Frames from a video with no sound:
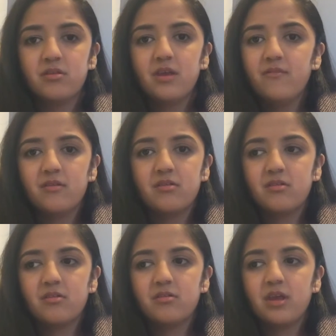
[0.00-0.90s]

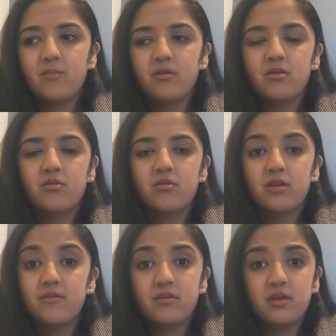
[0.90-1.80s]
even Damon or
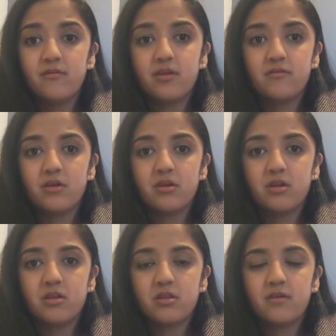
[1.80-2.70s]
even Stefan have done
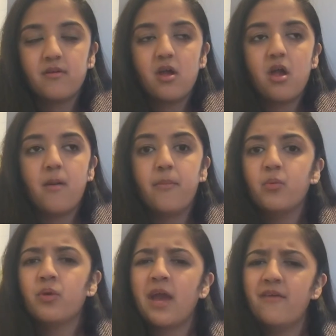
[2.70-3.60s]
and stuff, but
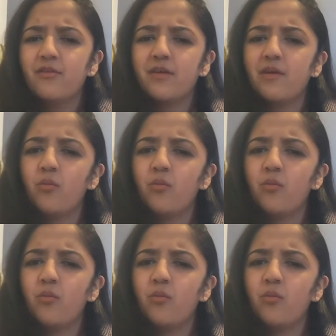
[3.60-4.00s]
we can't forgive